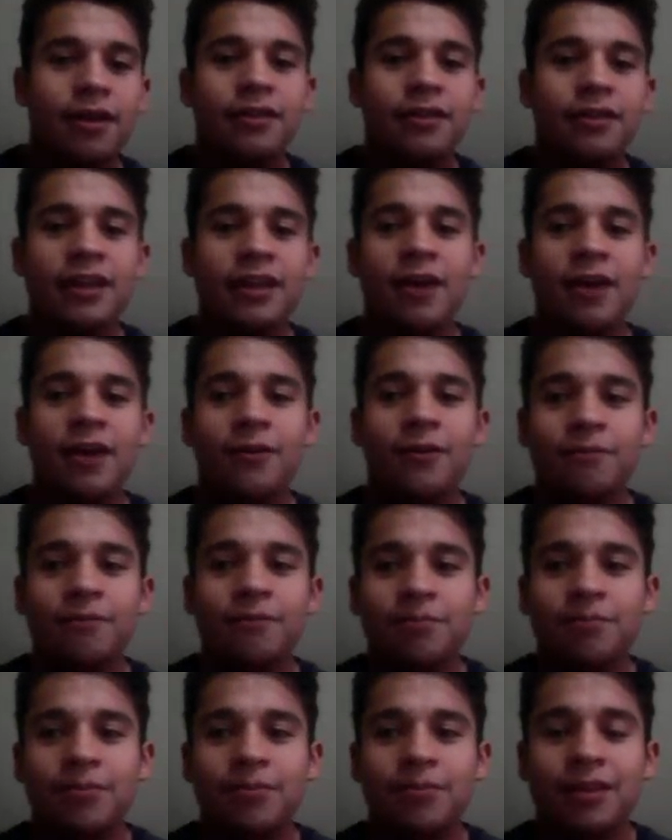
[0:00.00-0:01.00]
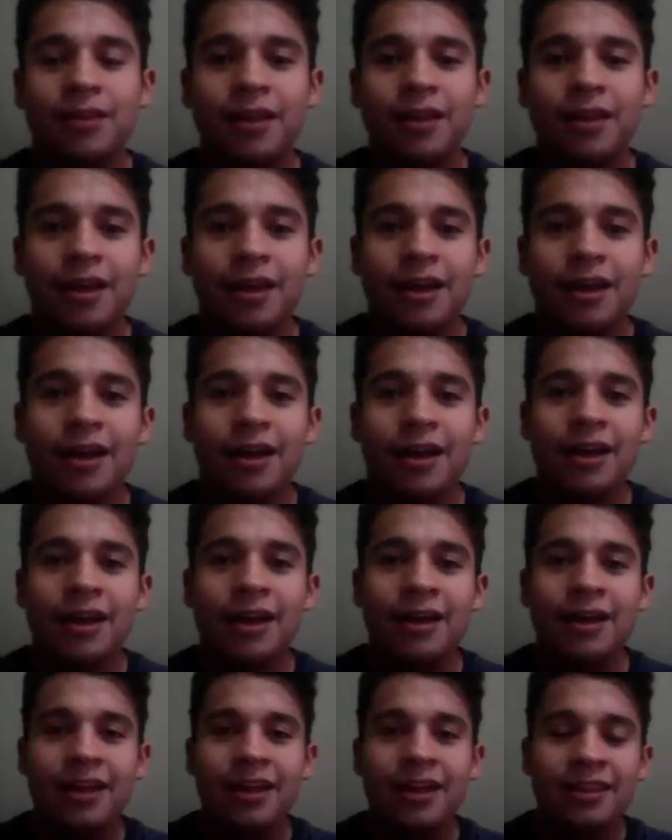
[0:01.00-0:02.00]
Now,
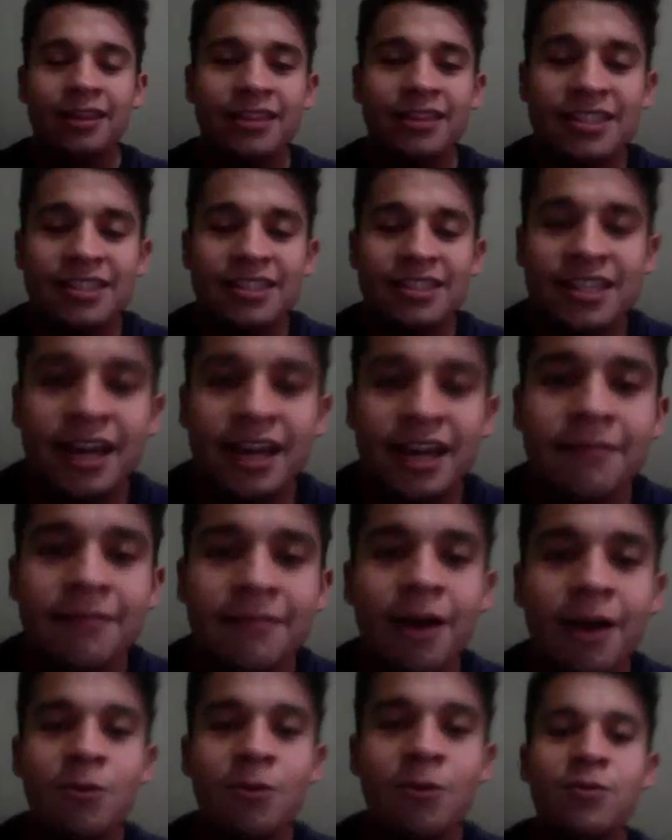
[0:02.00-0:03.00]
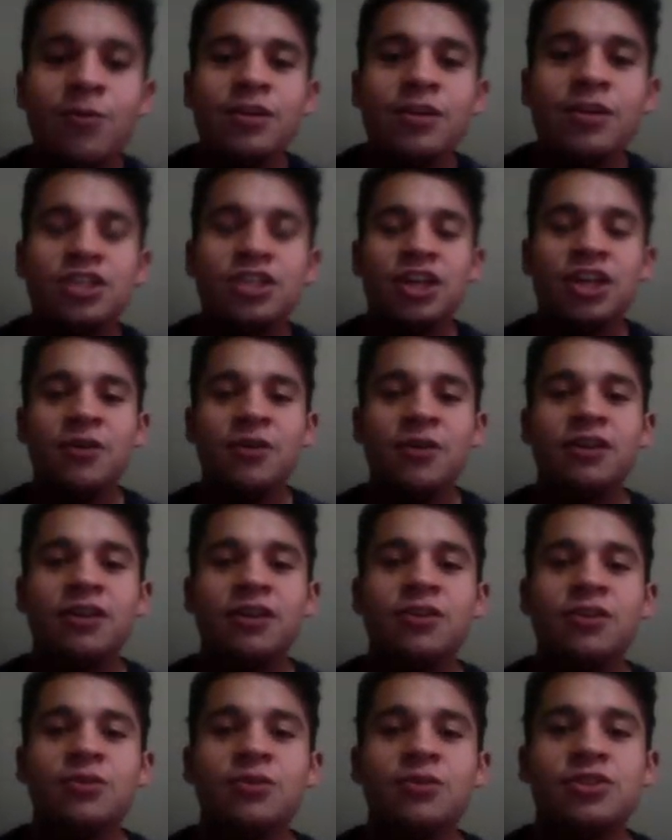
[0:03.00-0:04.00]
in this time, I will be sharing
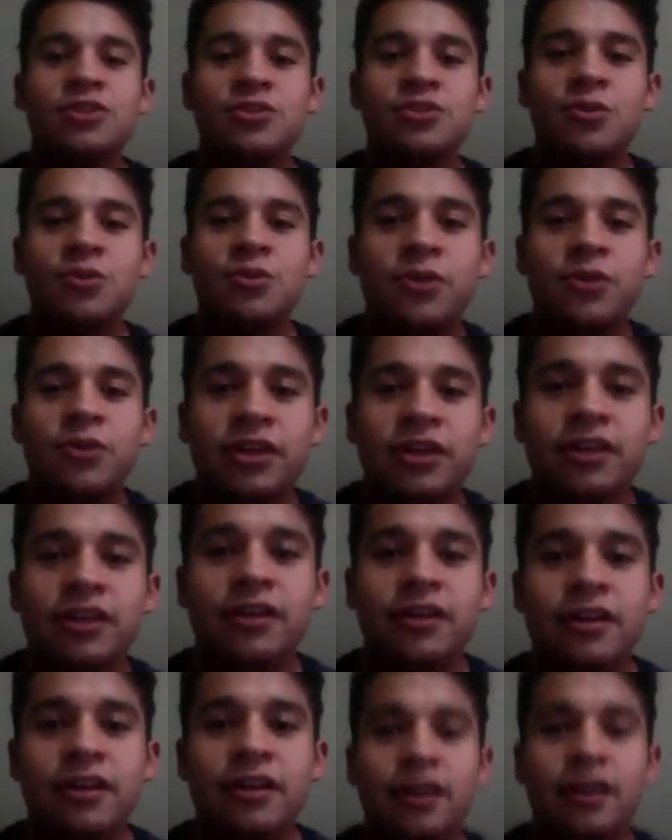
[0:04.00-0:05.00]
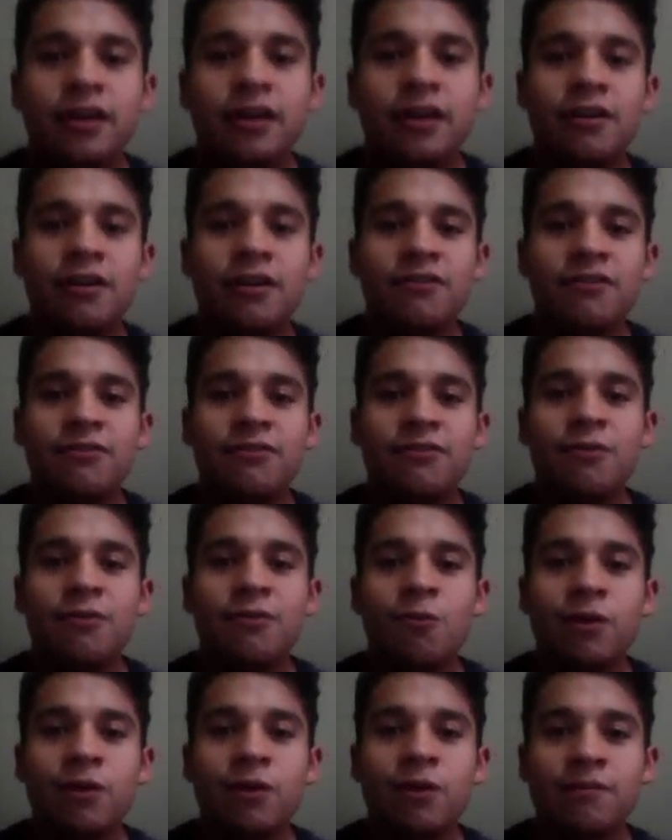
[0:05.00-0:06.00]
you a story of
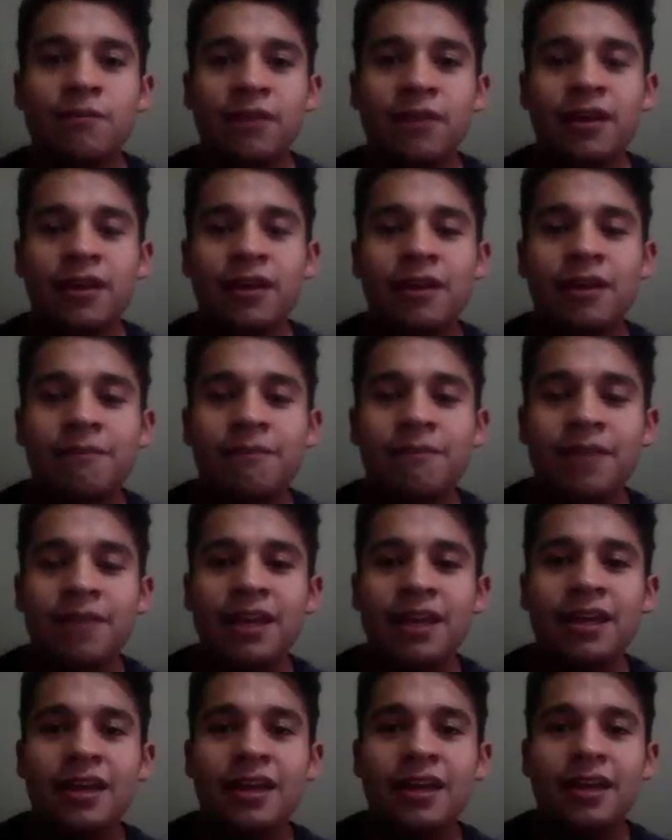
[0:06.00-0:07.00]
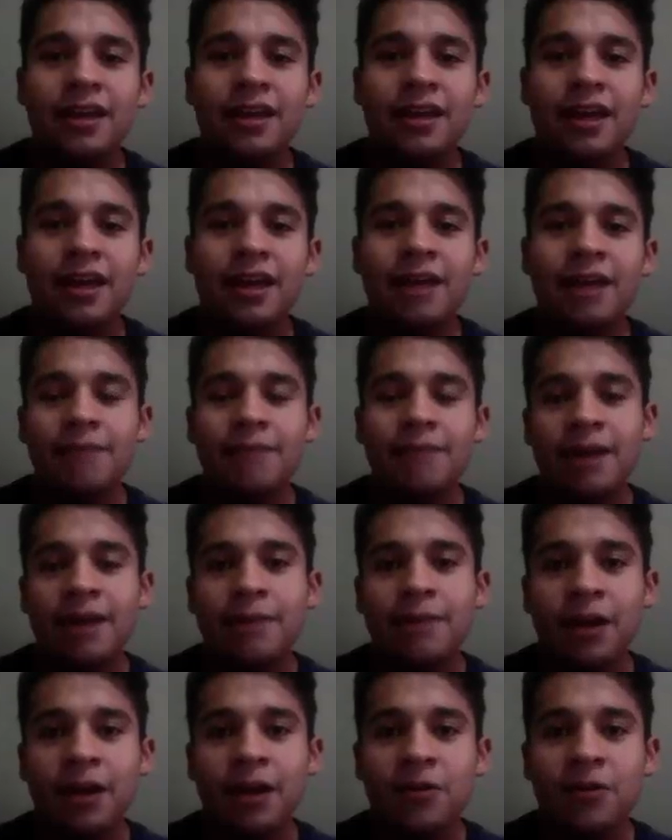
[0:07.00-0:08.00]
when me and my
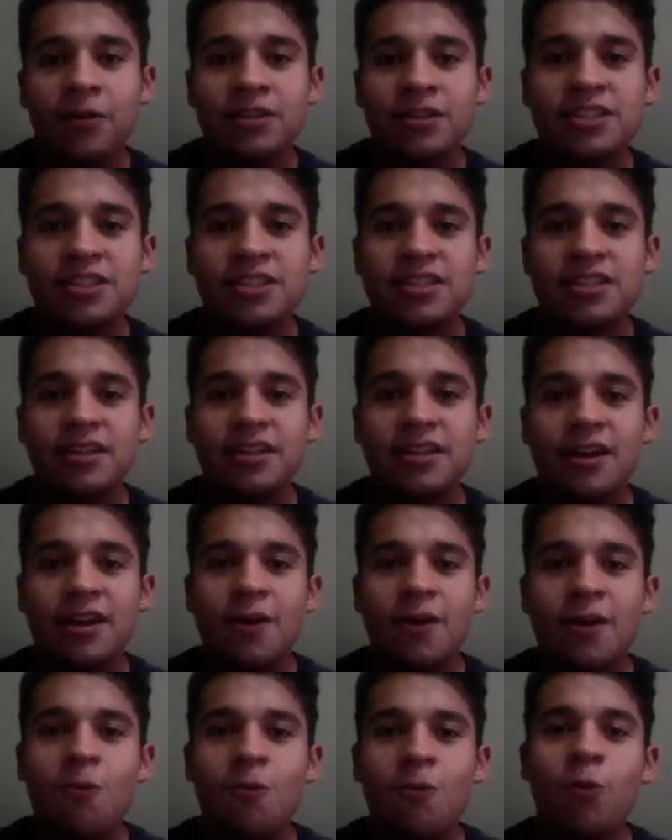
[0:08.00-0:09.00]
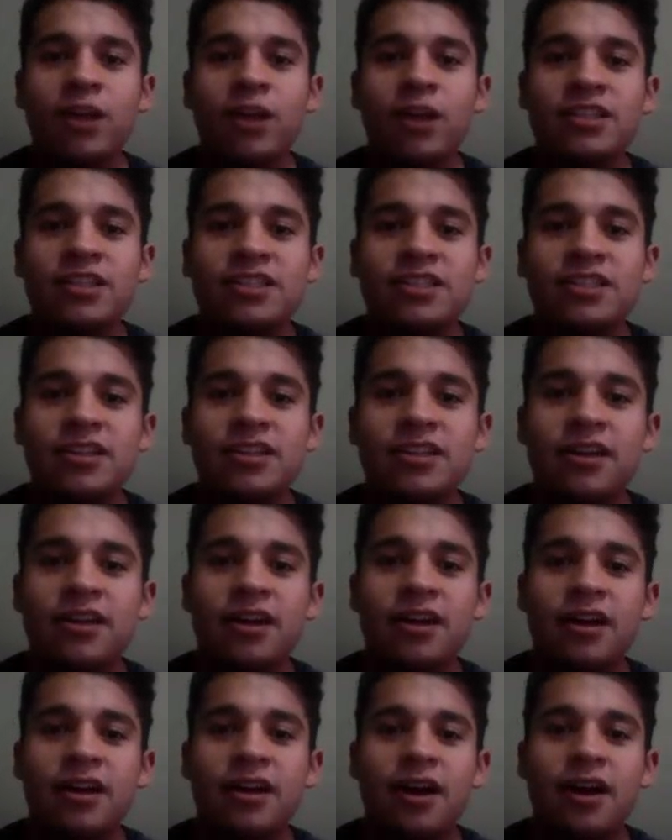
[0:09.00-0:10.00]
parents went
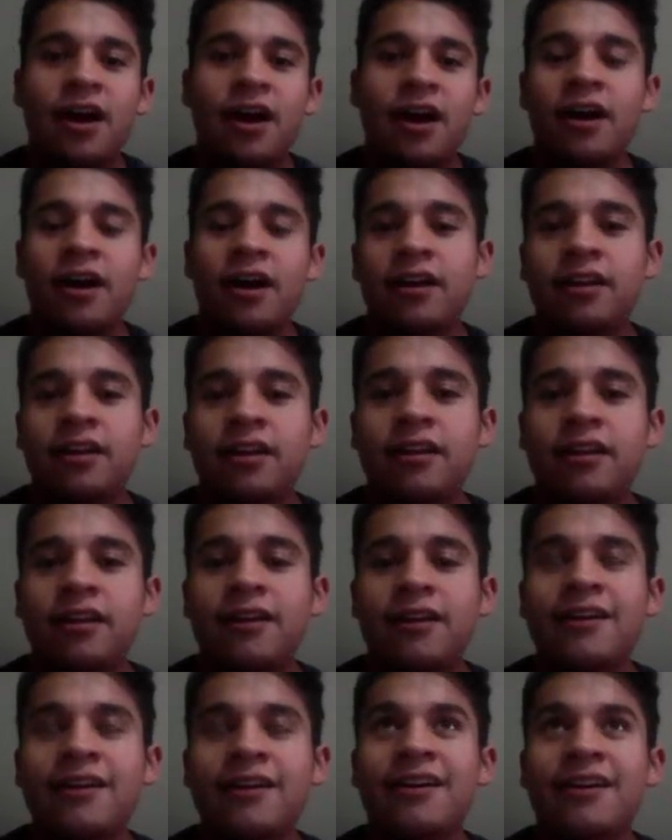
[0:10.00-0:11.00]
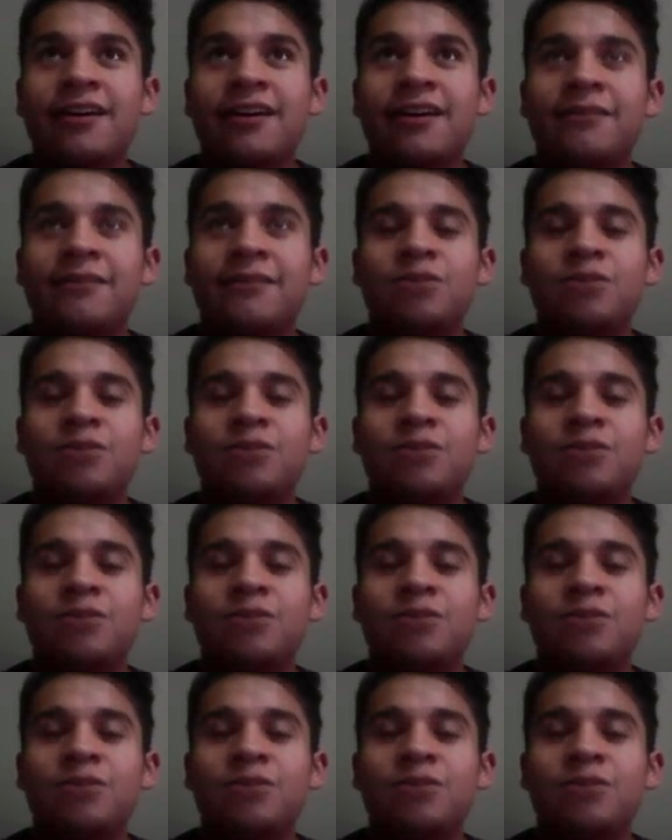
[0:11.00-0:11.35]
on a